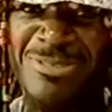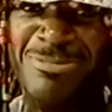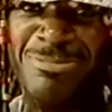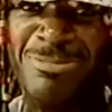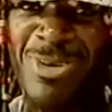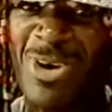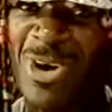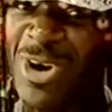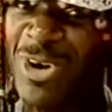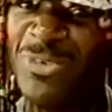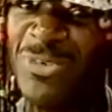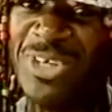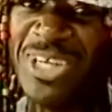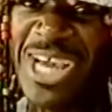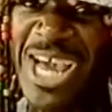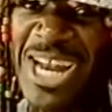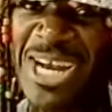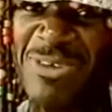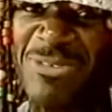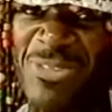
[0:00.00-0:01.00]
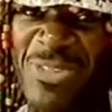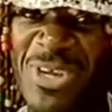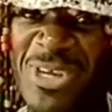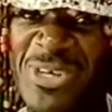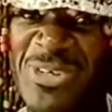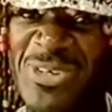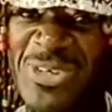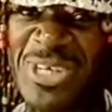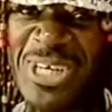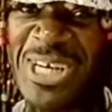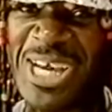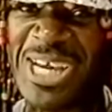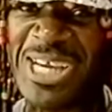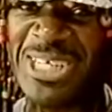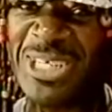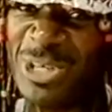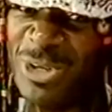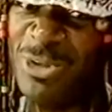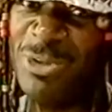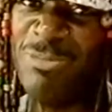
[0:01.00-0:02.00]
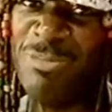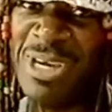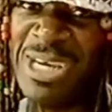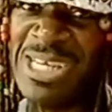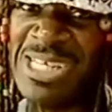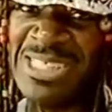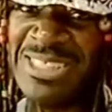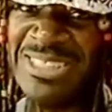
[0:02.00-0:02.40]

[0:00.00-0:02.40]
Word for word: Boy, we got everything cooking today, including me.